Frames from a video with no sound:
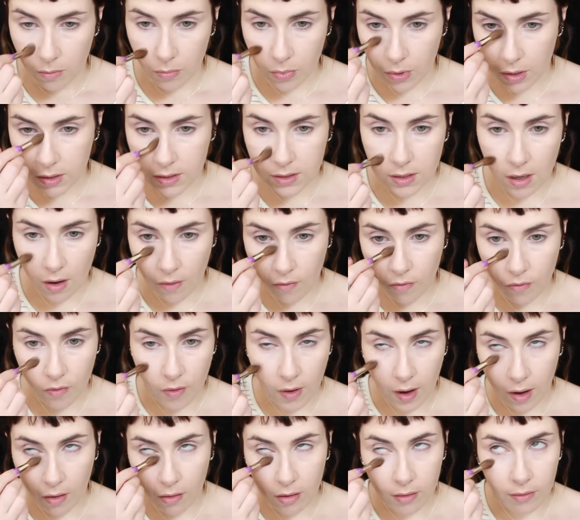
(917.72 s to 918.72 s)
but it's not
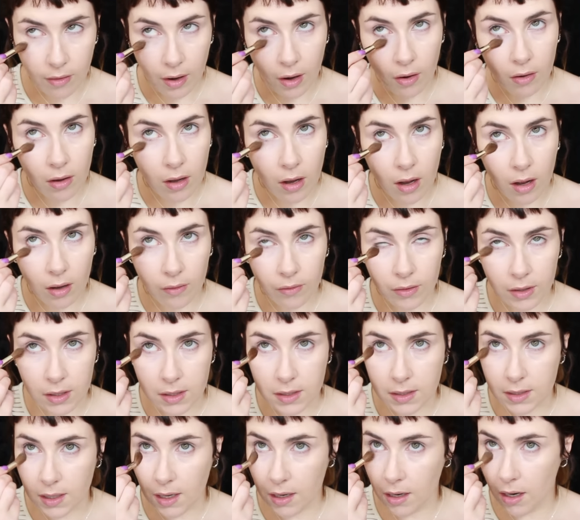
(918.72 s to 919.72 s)
very, very
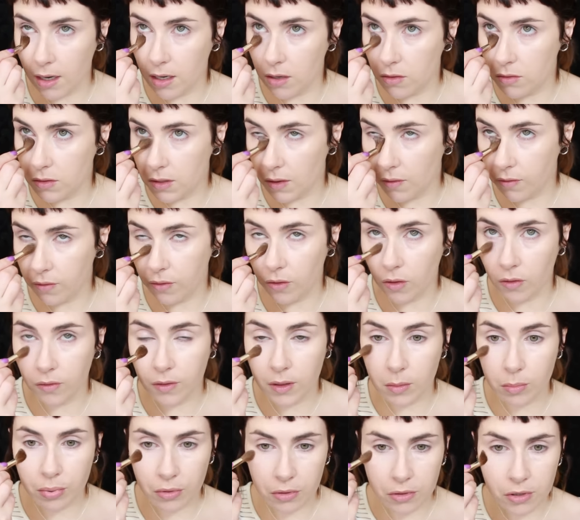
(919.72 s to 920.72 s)
obvious. And I use a
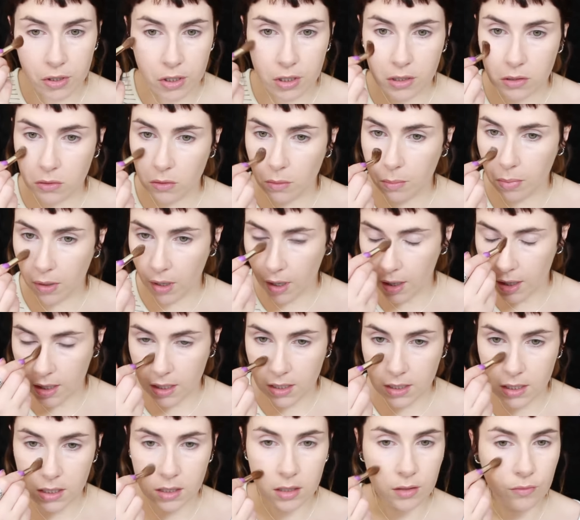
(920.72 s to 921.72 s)
fluffy brush to apply
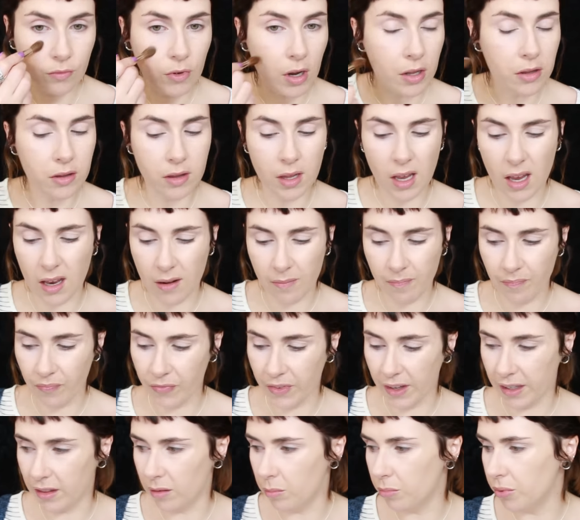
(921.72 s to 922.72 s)
it rather than,
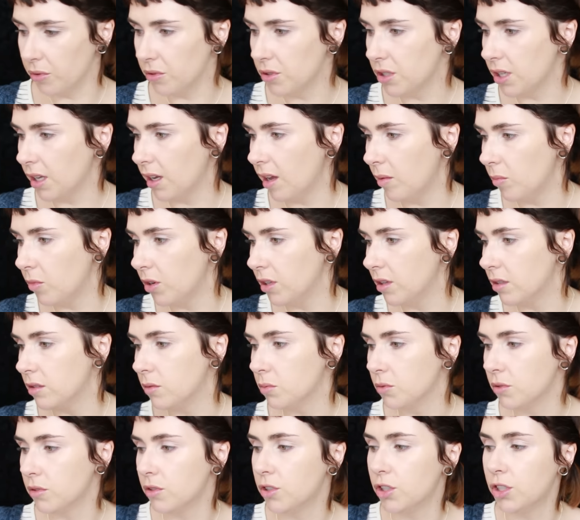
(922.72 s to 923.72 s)
like, the brush that came with
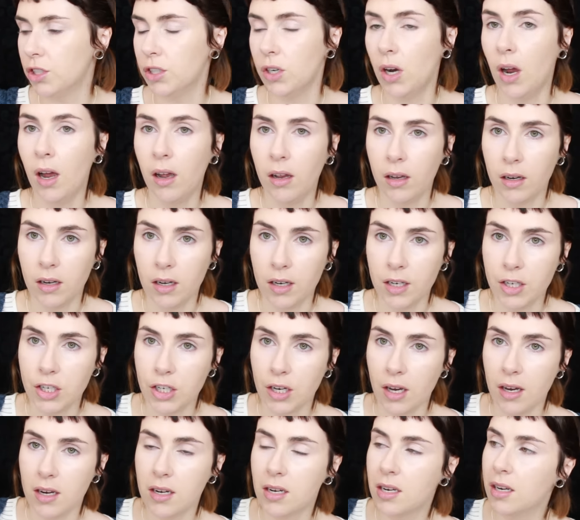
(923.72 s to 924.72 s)
it was shockingly
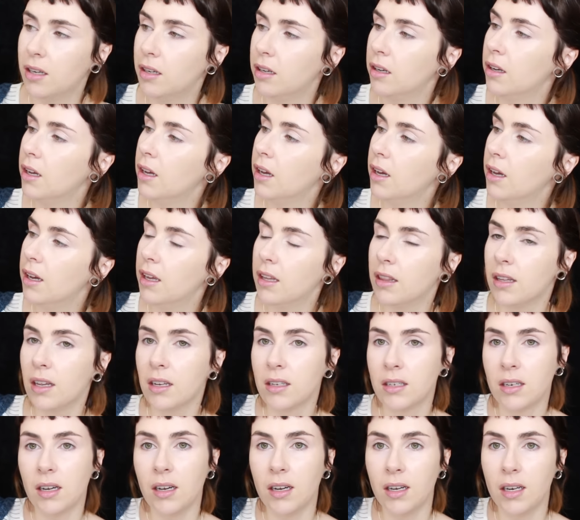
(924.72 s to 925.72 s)
shite.
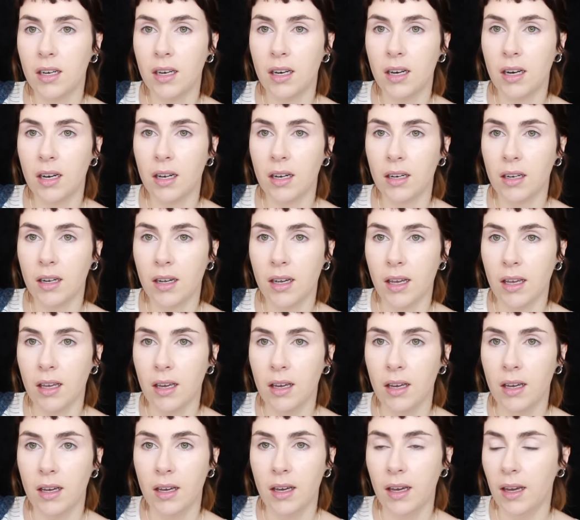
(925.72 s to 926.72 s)
That tiny little guy.
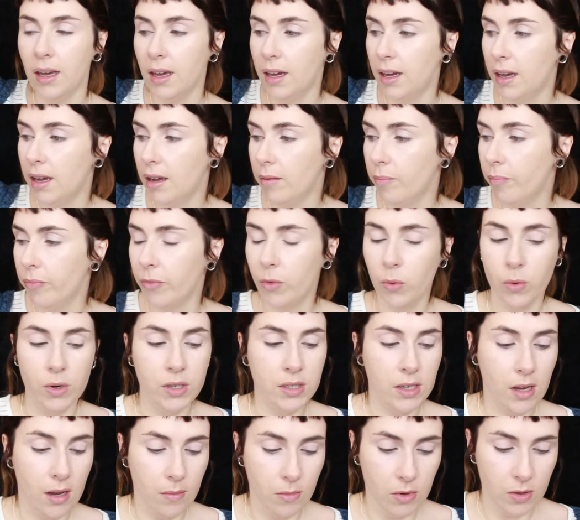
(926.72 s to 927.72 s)
Um,
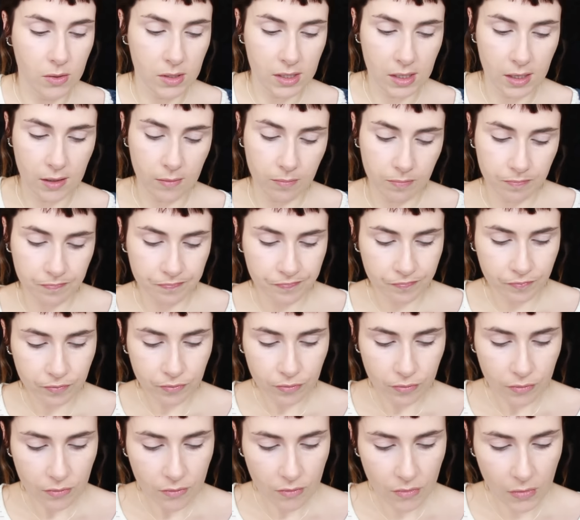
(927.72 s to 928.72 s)
whereas I'm using
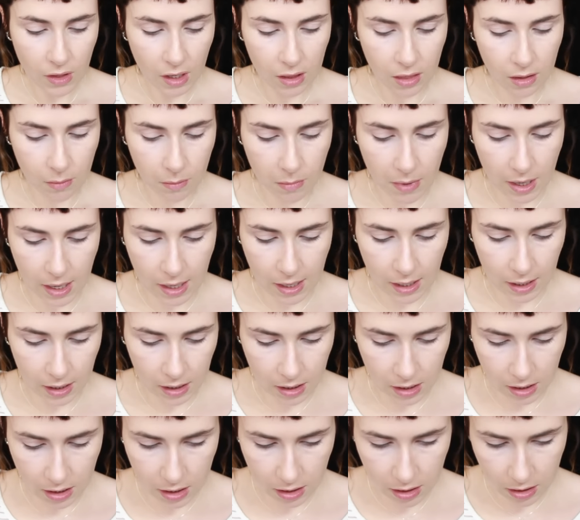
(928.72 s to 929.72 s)
the Mac,